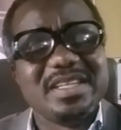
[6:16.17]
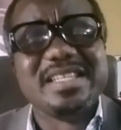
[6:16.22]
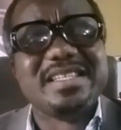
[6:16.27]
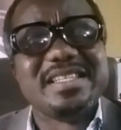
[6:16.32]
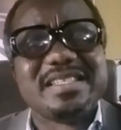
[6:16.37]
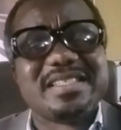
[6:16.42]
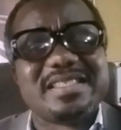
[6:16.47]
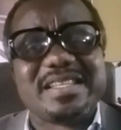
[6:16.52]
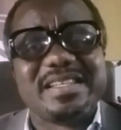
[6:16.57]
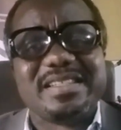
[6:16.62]
In the
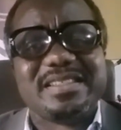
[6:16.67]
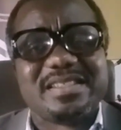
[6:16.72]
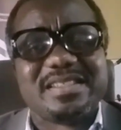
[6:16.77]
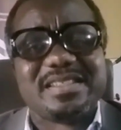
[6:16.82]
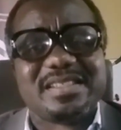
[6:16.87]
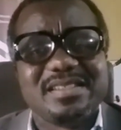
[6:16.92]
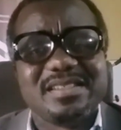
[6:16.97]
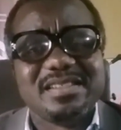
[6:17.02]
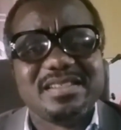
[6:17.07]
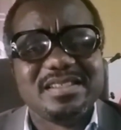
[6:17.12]
states
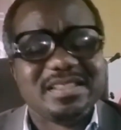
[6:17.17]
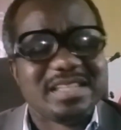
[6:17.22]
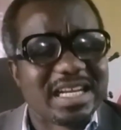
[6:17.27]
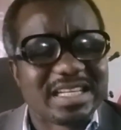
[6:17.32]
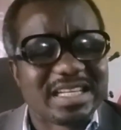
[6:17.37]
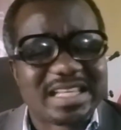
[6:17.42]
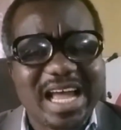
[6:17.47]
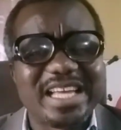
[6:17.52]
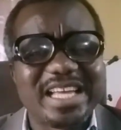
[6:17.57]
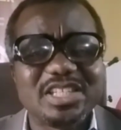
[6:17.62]
that
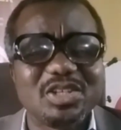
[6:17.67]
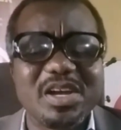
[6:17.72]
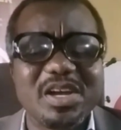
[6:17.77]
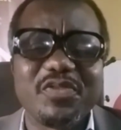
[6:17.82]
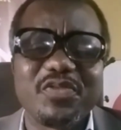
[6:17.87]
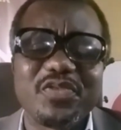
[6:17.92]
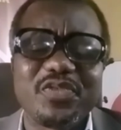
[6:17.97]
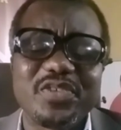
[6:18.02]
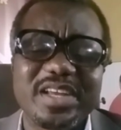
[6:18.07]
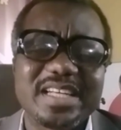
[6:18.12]
are enjoying
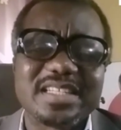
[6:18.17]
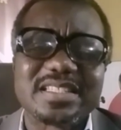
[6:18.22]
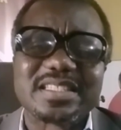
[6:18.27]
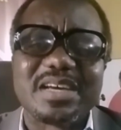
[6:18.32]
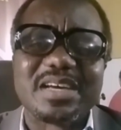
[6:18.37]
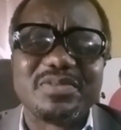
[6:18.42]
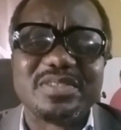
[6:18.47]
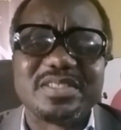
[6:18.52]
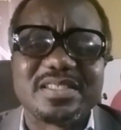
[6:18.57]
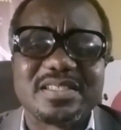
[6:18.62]
free health
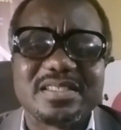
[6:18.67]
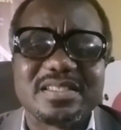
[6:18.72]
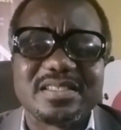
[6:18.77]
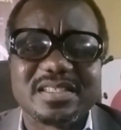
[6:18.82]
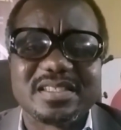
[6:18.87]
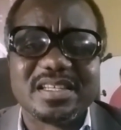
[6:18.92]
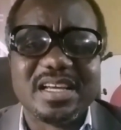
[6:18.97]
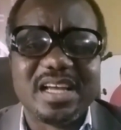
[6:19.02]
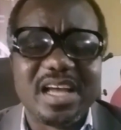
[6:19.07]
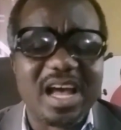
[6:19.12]
services,
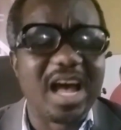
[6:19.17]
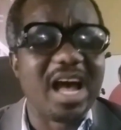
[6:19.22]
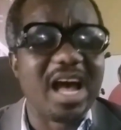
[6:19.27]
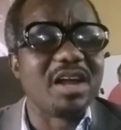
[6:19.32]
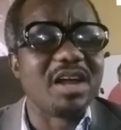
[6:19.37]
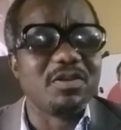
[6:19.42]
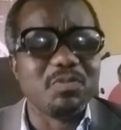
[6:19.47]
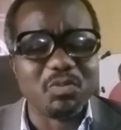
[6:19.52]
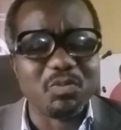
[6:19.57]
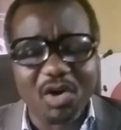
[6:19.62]
and
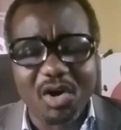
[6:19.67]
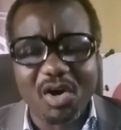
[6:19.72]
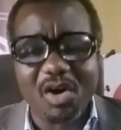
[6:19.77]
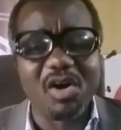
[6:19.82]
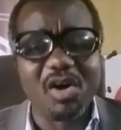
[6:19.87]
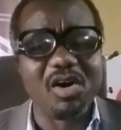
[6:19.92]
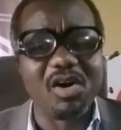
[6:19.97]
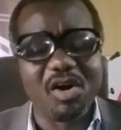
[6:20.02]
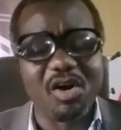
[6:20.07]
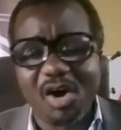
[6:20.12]
more,
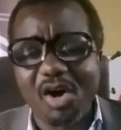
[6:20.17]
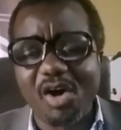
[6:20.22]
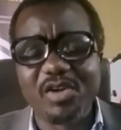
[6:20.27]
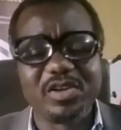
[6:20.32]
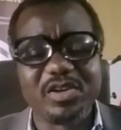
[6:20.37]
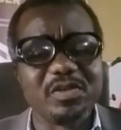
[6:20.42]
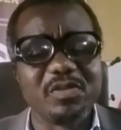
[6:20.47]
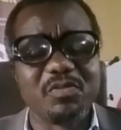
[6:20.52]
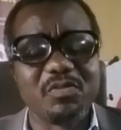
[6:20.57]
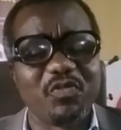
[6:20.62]
all
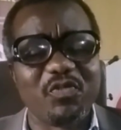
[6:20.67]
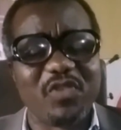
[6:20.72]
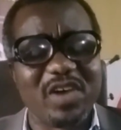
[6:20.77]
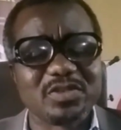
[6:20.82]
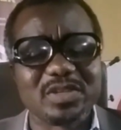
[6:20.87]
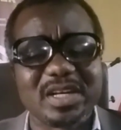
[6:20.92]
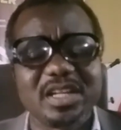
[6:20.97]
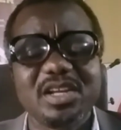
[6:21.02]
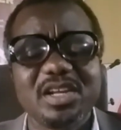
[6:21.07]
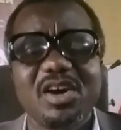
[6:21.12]

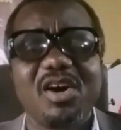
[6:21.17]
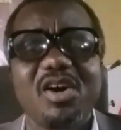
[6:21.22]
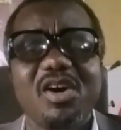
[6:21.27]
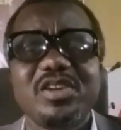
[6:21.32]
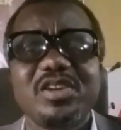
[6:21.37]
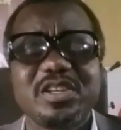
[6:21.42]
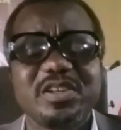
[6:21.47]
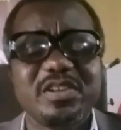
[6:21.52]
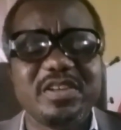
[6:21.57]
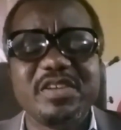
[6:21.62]
virtually all
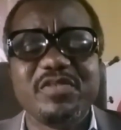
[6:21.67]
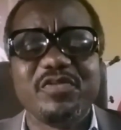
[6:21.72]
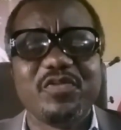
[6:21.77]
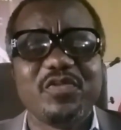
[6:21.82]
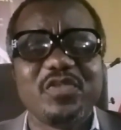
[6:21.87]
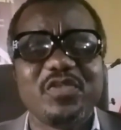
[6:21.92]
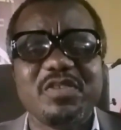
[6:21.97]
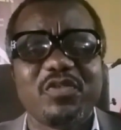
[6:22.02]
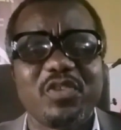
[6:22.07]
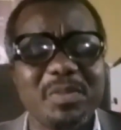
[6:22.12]
the
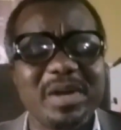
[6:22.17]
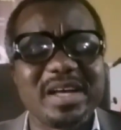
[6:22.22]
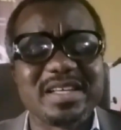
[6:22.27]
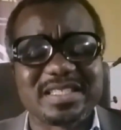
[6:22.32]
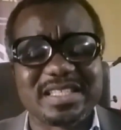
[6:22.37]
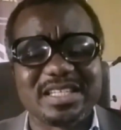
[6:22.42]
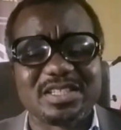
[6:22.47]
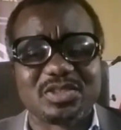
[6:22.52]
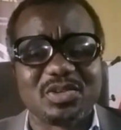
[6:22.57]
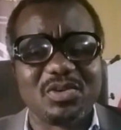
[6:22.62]
informal
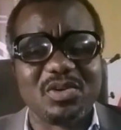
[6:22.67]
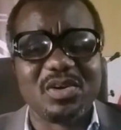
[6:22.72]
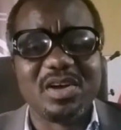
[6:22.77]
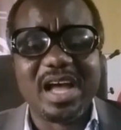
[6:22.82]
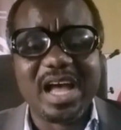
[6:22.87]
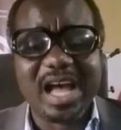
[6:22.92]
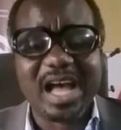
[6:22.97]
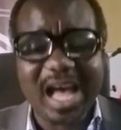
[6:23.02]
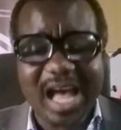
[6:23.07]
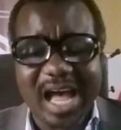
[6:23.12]
sector
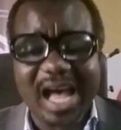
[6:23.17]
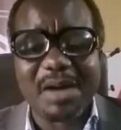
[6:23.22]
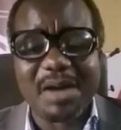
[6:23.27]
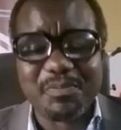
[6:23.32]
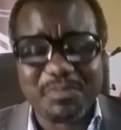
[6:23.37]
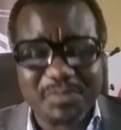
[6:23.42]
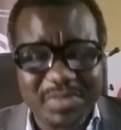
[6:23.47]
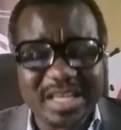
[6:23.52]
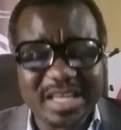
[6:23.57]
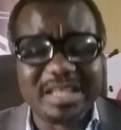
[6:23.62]
are
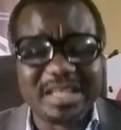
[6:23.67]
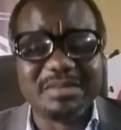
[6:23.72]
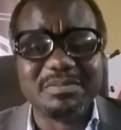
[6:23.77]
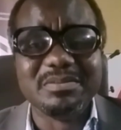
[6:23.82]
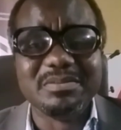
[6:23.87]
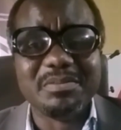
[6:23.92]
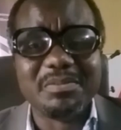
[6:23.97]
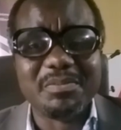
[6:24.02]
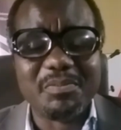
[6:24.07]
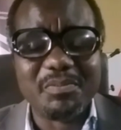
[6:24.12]
being
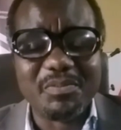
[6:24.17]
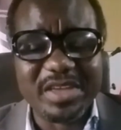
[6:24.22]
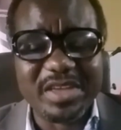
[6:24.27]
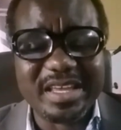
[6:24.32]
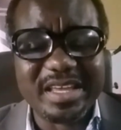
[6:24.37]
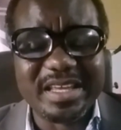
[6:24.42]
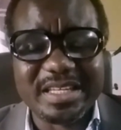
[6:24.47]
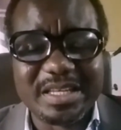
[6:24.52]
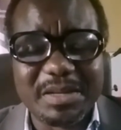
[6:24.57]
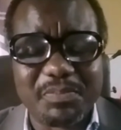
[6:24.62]

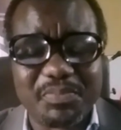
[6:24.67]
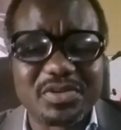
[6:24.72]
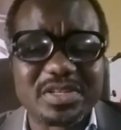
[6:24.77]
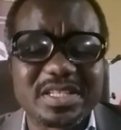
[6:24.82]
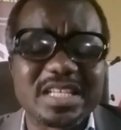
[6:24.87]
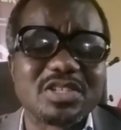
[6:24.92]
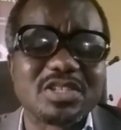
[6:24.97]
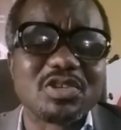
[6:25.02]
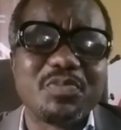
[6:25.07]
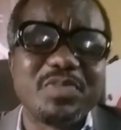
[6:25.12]
in the process
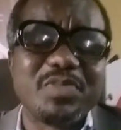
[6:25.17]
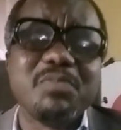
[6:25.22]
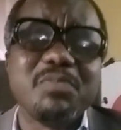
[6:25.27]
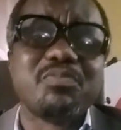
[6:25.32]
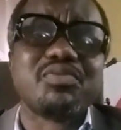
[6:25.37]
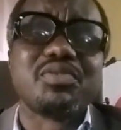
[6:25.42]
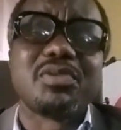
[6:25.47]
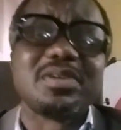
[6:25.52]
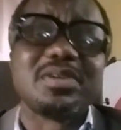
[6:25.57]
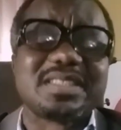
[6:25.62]
of being
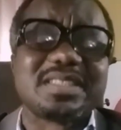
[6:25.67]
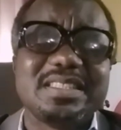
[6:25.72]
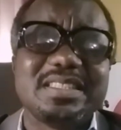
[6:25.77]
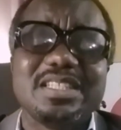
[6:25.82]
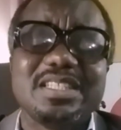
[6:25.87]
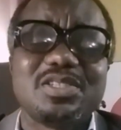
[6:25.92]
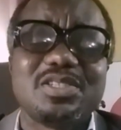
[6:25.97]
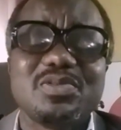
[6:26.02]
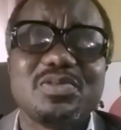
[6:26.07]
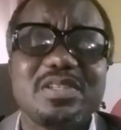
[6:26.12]
brought in
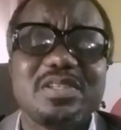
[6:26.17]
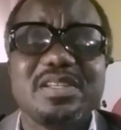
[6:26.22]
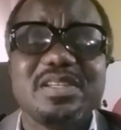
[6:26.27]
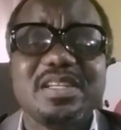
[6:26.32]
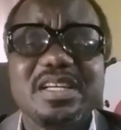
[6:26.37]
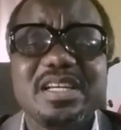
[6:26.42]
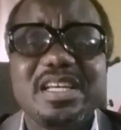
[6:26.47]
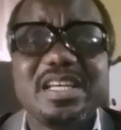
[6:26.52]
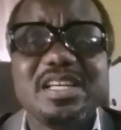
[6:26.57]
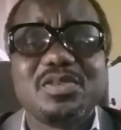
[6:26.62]
into
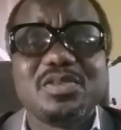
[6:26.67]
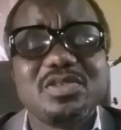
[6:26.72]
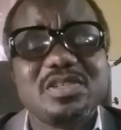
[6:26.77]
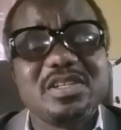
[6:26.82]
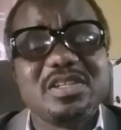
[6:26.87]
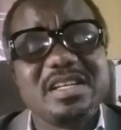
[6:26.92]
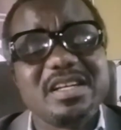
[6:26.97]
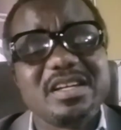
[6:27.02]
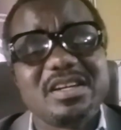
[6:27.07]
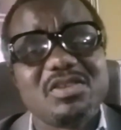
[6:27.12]

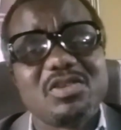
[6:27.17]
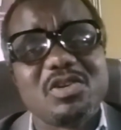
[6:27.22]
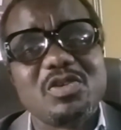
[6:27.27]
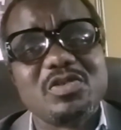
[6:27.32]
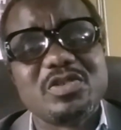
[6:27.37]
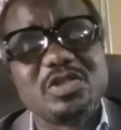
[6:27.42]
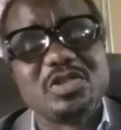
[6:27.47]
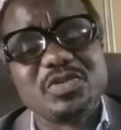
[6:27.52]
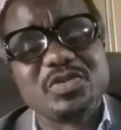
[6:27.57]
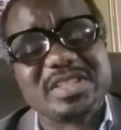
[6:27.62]
the
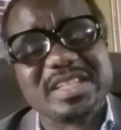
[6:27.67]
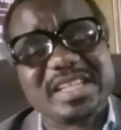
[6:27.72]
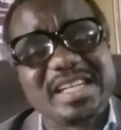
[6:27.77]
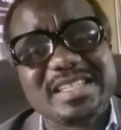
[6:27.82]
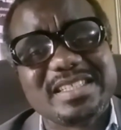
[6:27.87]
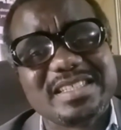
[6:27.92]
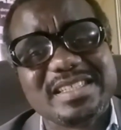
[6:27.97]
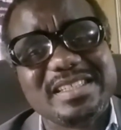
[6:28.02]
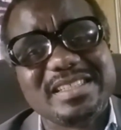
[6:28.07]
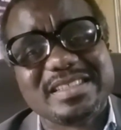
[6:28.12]
contributory health
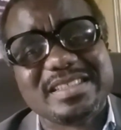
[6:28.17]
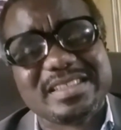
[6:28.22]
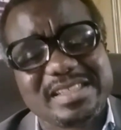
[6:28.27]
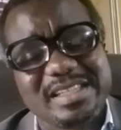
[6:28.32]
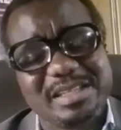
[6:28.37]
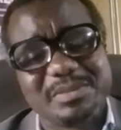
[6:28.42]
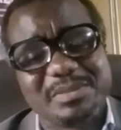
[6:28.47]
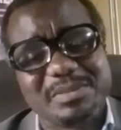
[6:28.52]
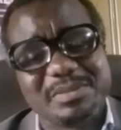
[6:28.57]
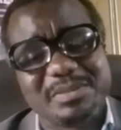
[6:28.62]
scheme.